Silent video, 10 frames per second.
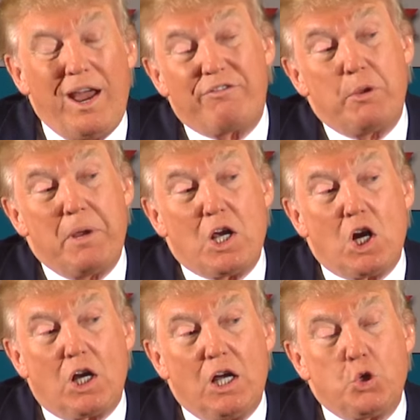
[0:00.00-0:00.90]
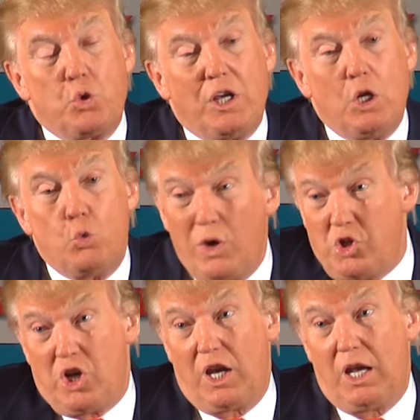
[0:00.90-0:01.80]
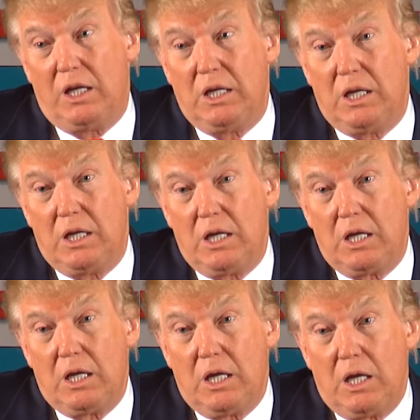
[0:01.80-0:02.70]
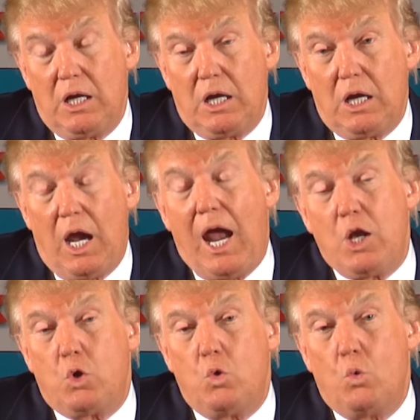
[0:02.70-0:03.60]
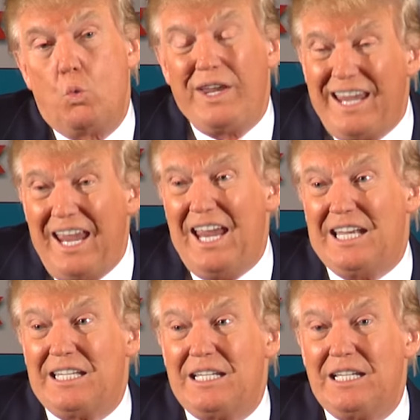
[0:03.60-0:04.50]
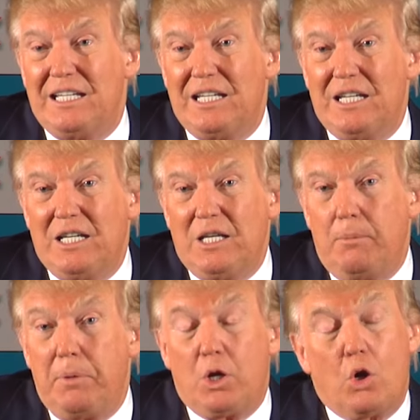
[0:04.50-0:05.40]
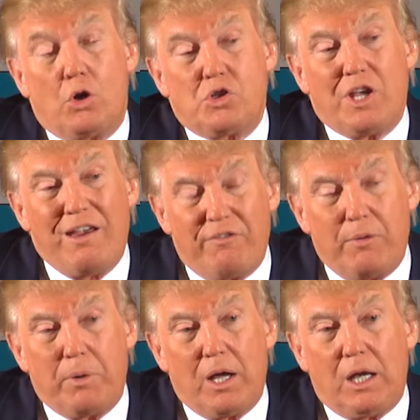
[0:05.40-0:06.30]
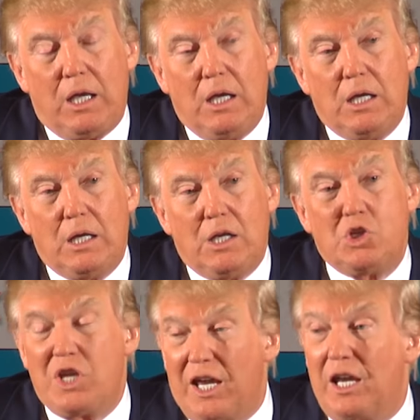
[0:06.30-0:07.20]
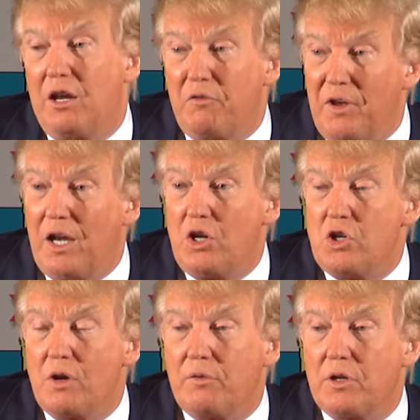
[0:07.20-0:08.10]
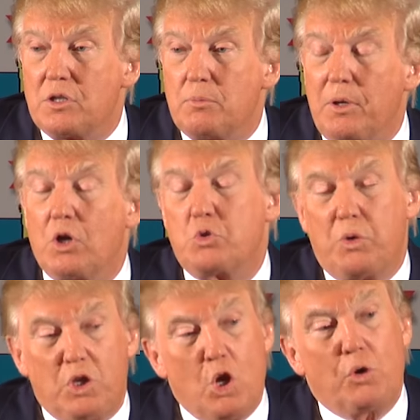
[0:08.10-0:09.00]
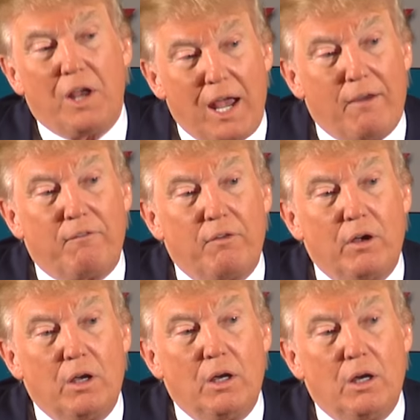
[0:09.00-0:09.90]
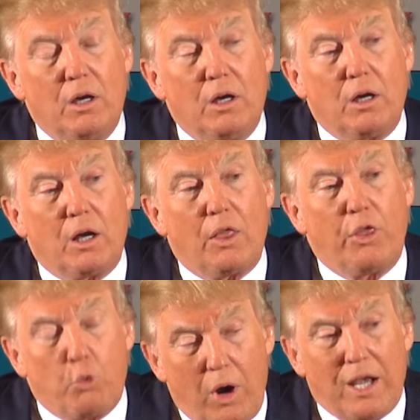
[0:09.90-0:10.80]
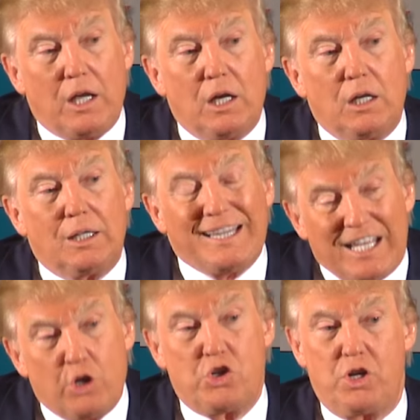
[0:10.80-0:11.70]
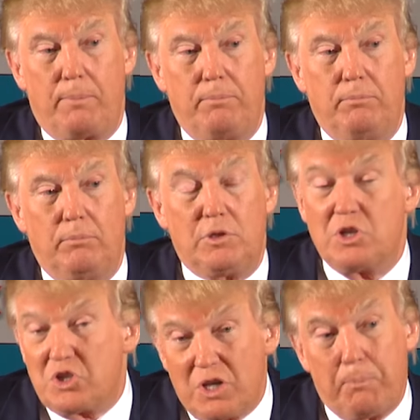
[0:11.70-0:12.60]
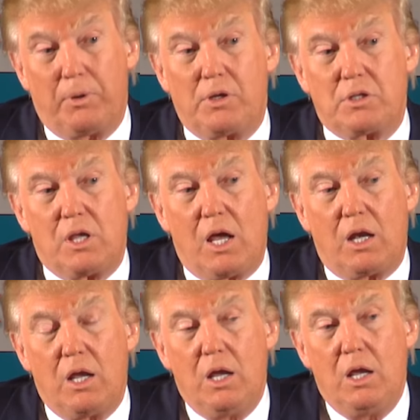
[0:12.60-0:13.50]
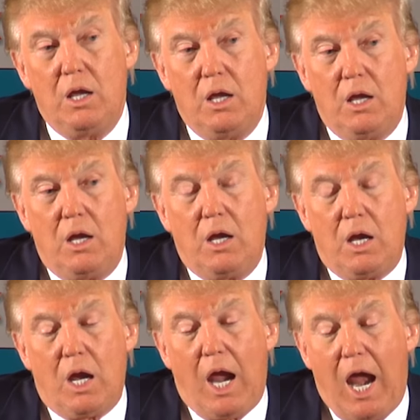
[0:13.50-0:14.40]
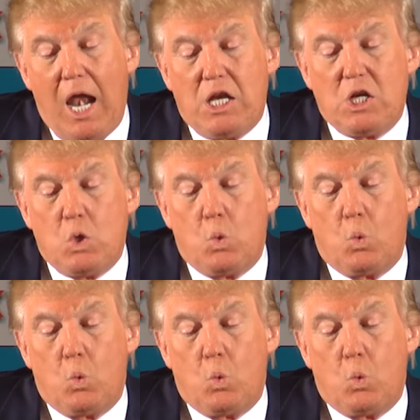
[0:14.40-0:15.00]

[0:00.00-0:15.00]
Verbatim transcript: have to make our country rich again. And we can't because everybody is taking advantage of us because we don't have the right leadership. It's as simple as that. And